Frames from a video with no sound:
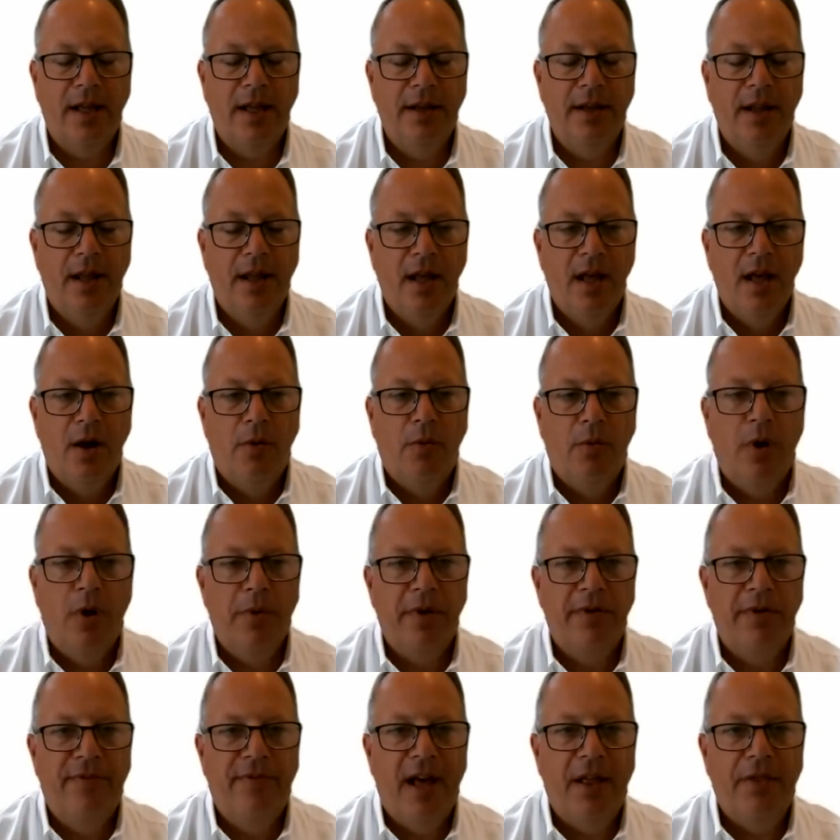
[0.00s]
And what
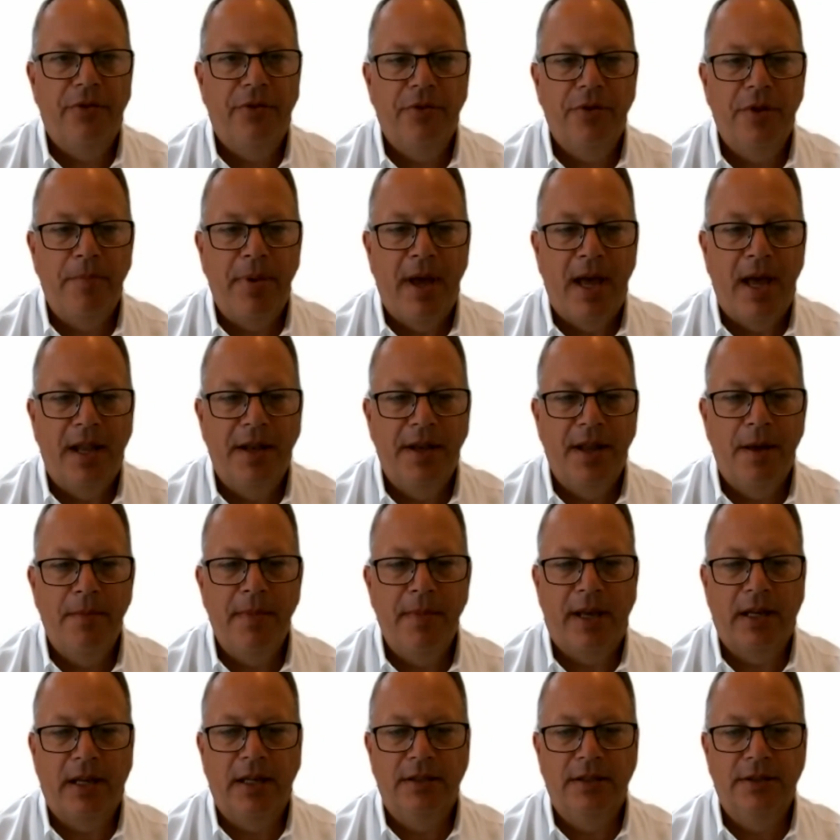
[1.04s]
we found through the
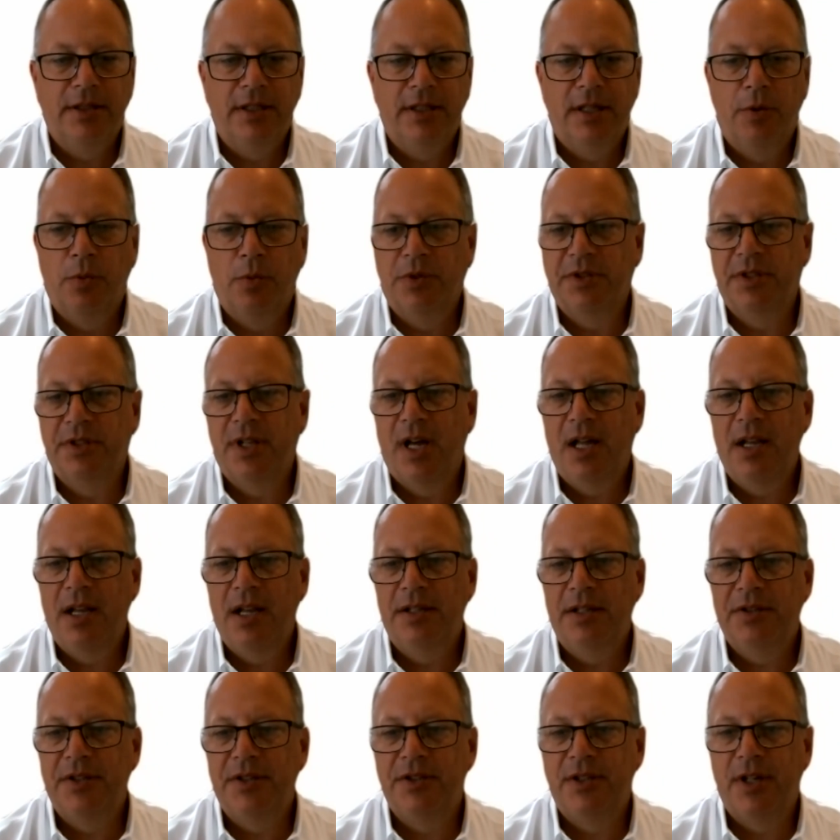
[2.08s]
pandemic is it was
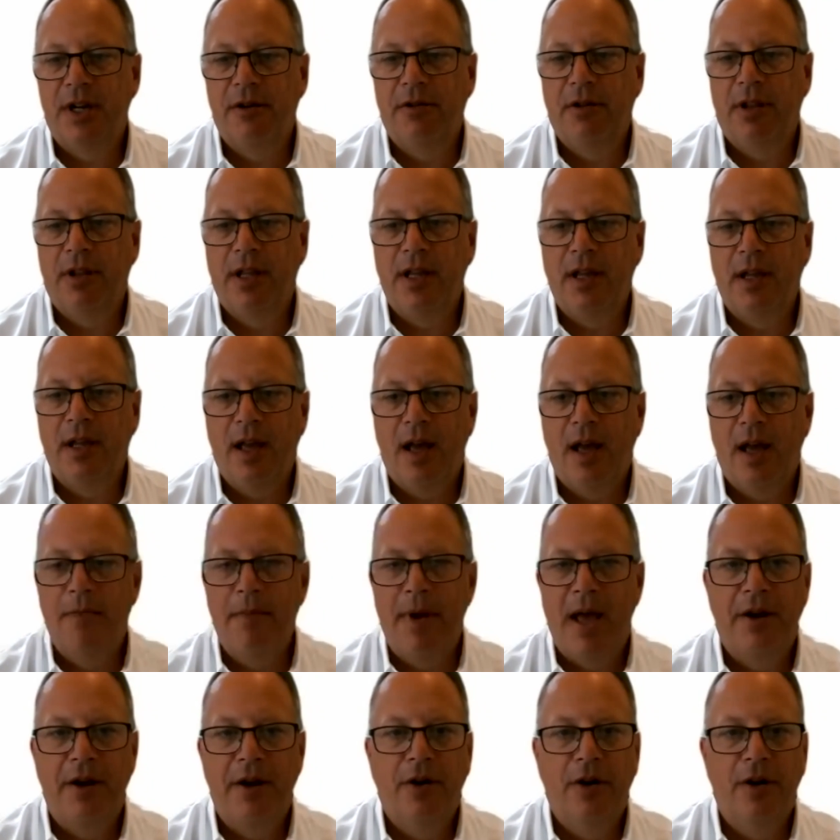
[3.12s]
not necessarily a
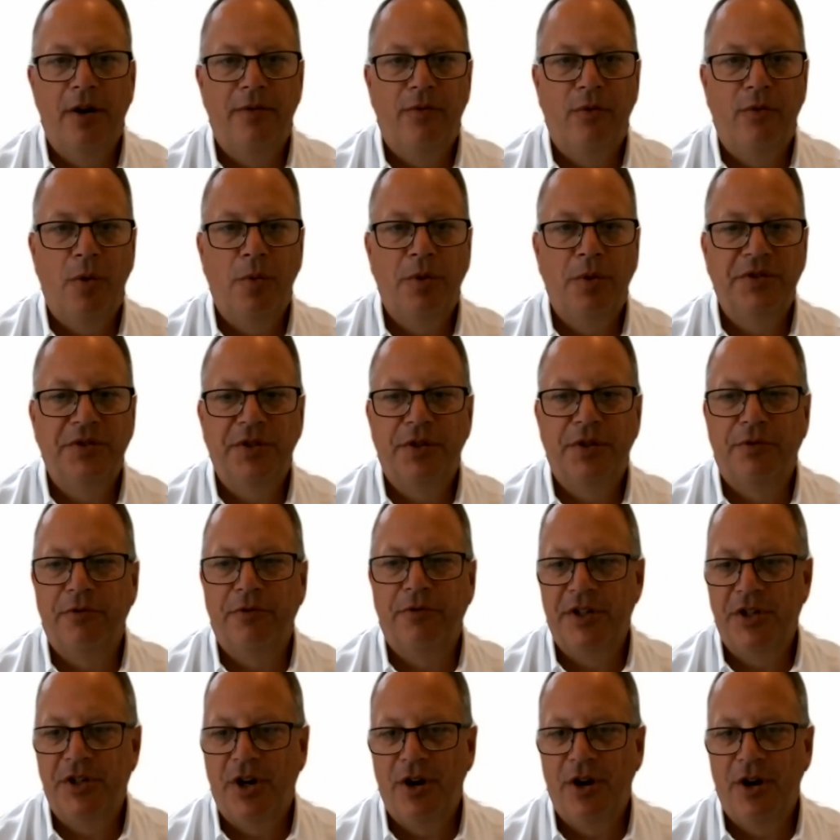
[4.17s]
matter of what was the
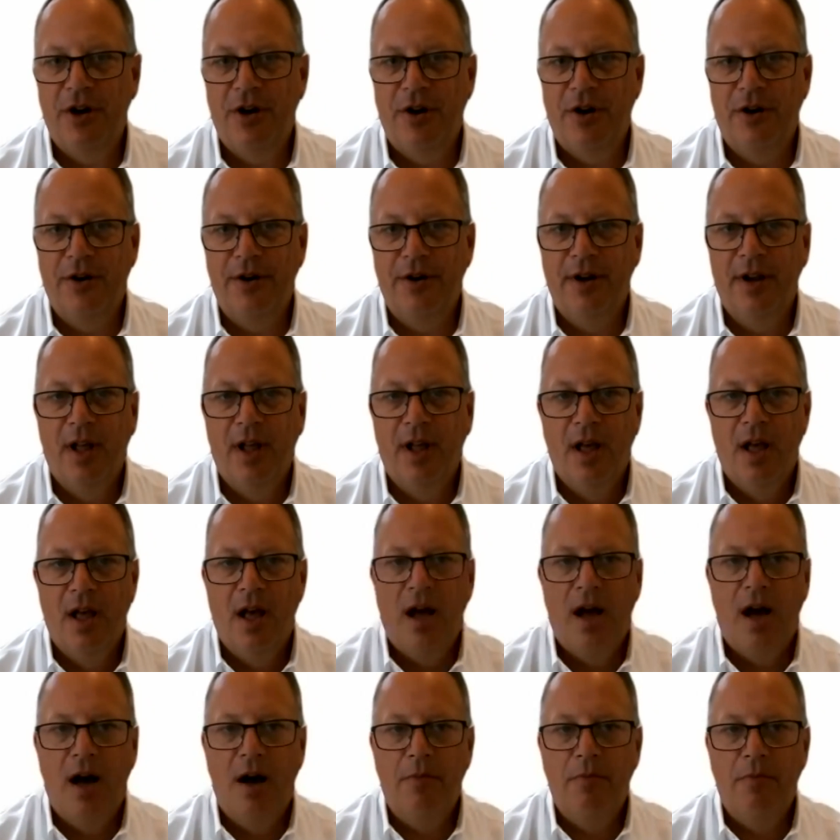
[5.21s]
return,
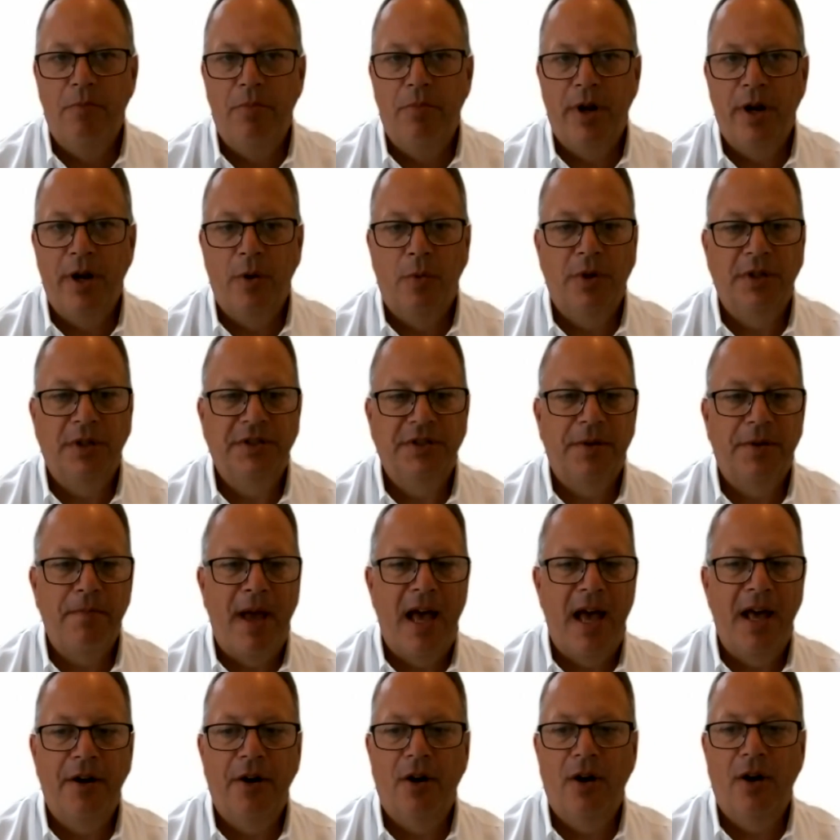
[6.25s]
but it was a
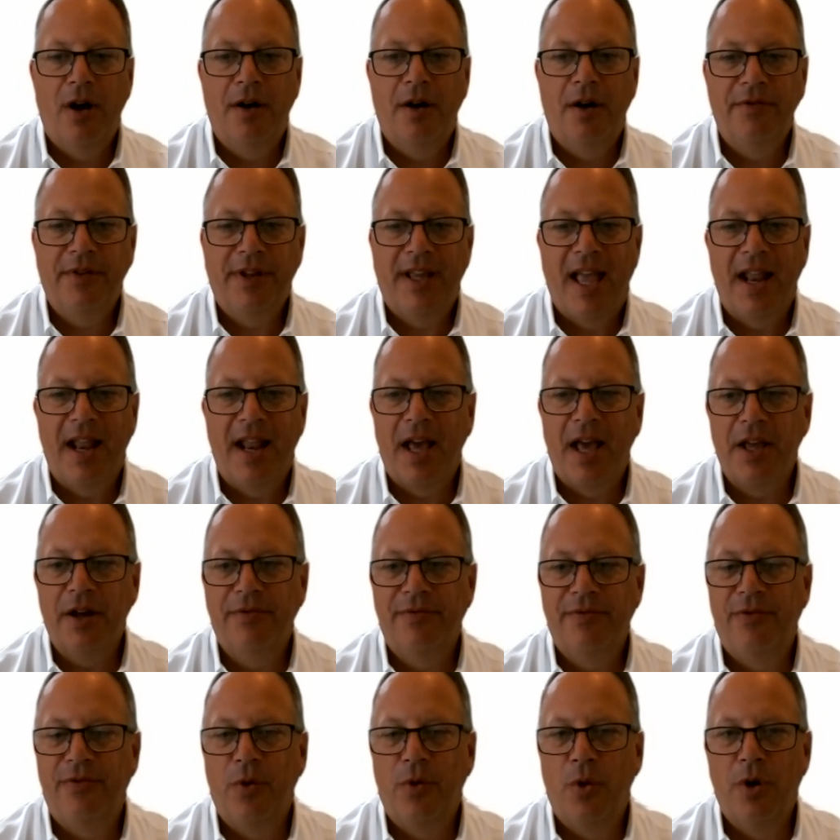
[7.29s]
matter of, can I
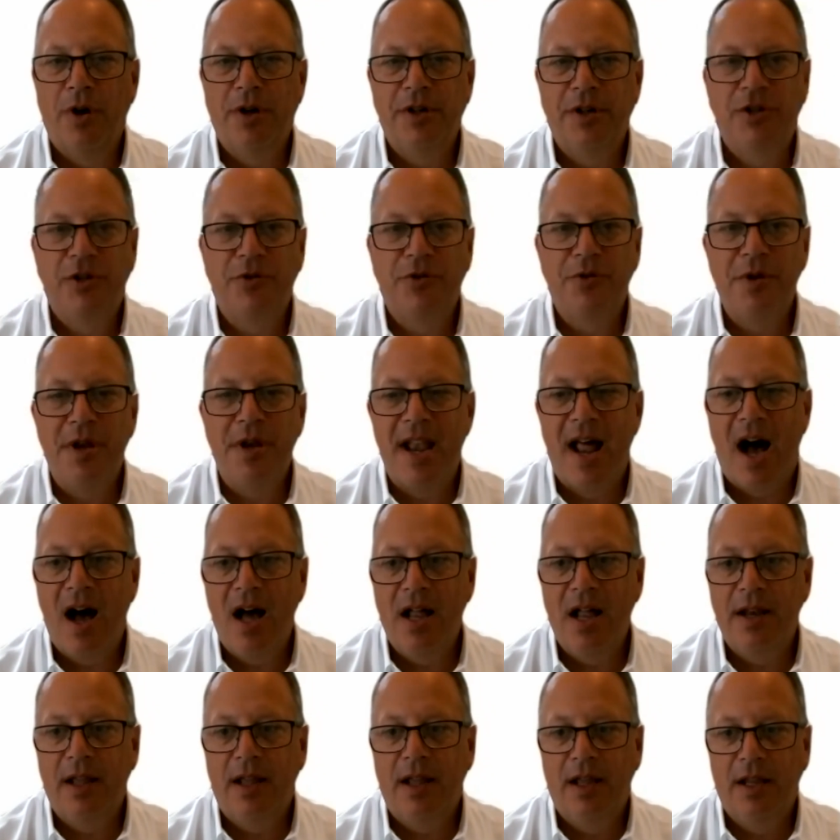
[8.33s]
afford to
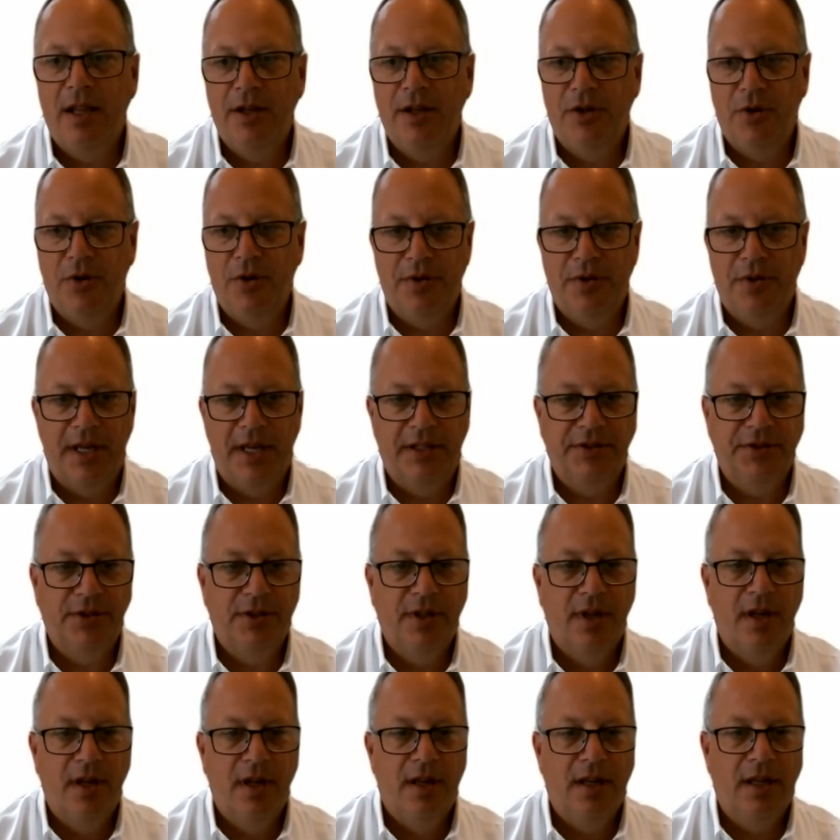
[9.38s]
not do
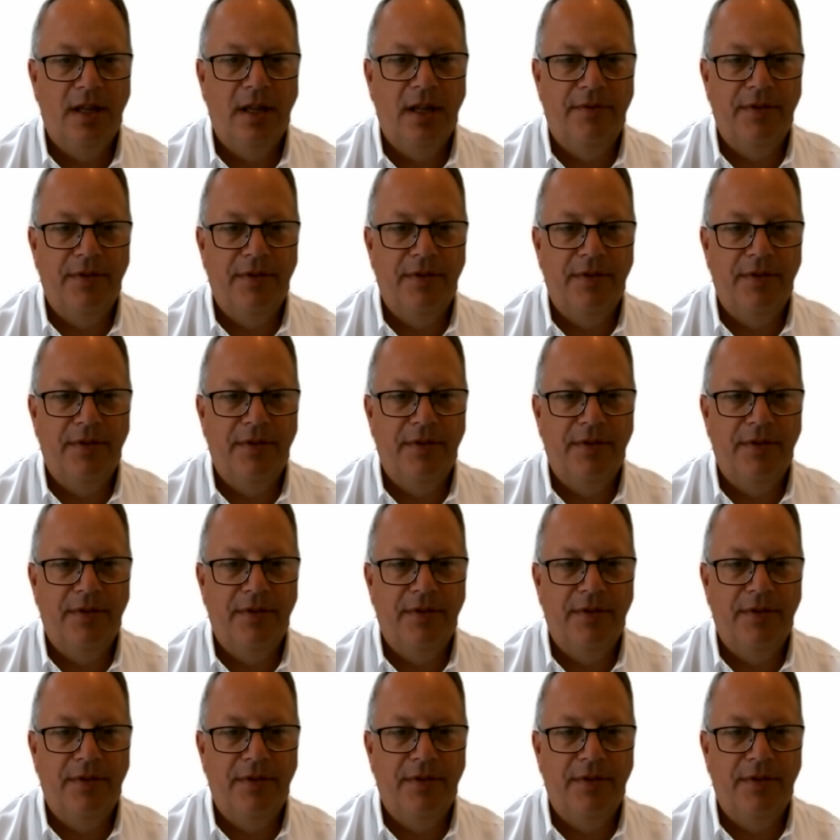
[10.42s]
this?